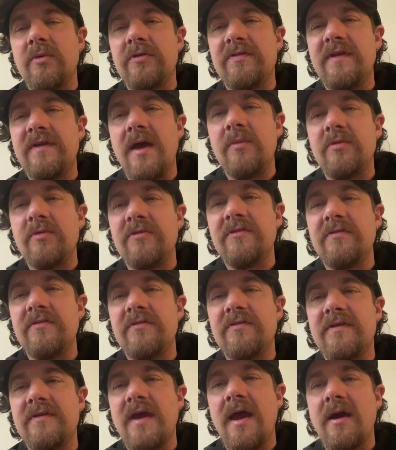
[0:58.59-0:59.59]
when ted was
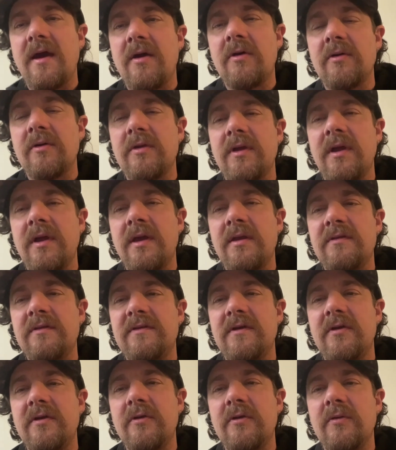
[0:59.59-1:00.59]
in town
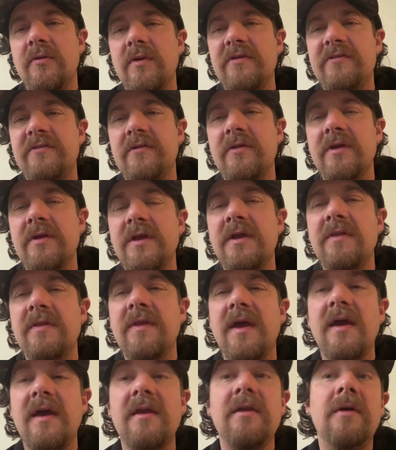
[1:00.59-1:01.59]
and did it originally and
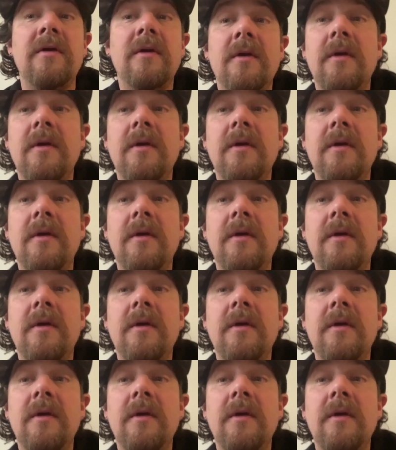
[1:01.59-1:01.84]
then